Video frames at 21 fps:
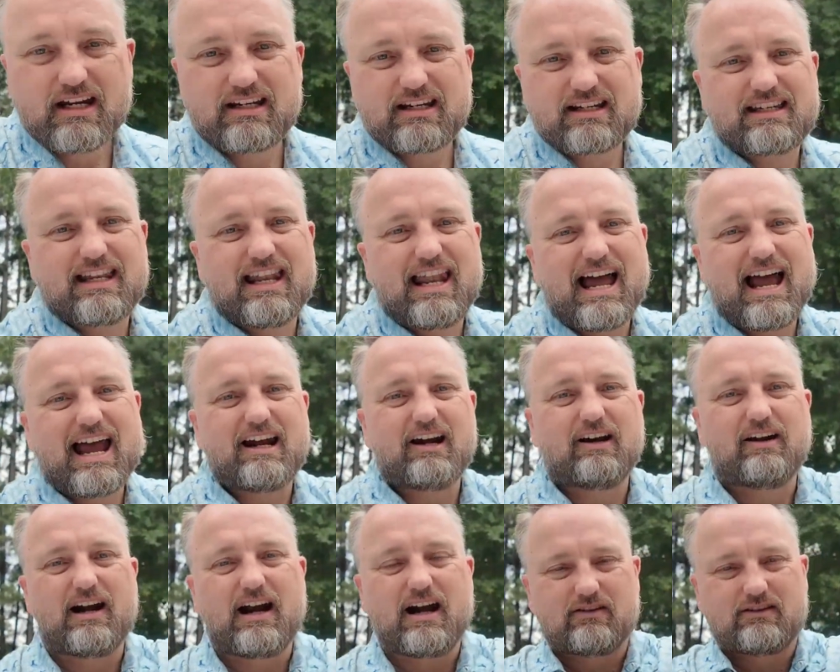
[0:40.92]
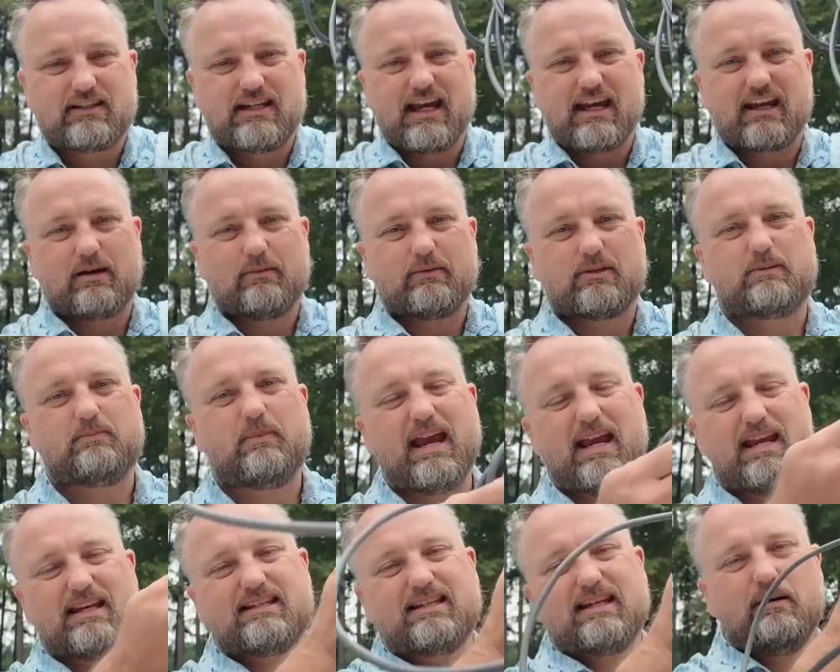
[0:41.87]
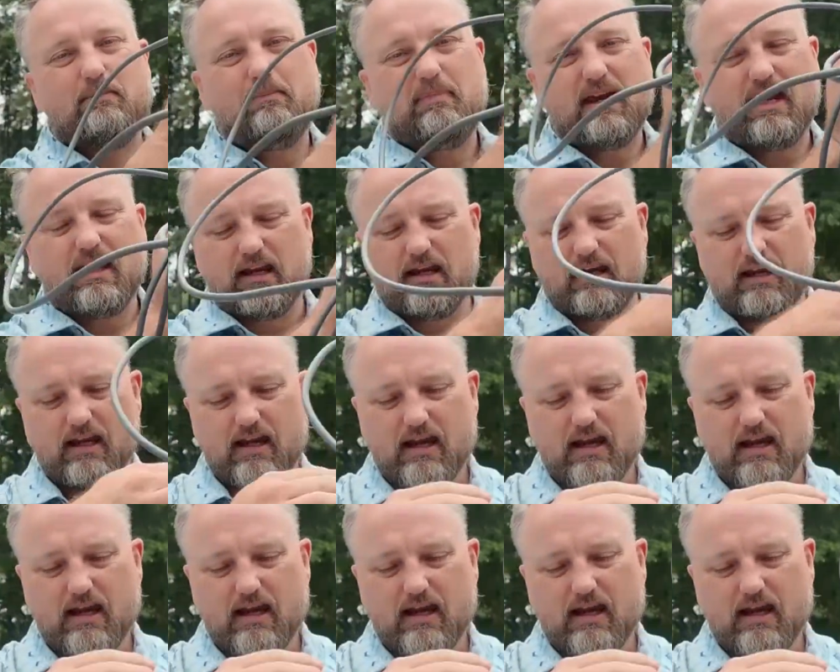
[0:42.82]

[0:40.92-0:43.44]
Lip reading: just lying around taking up space in a bin.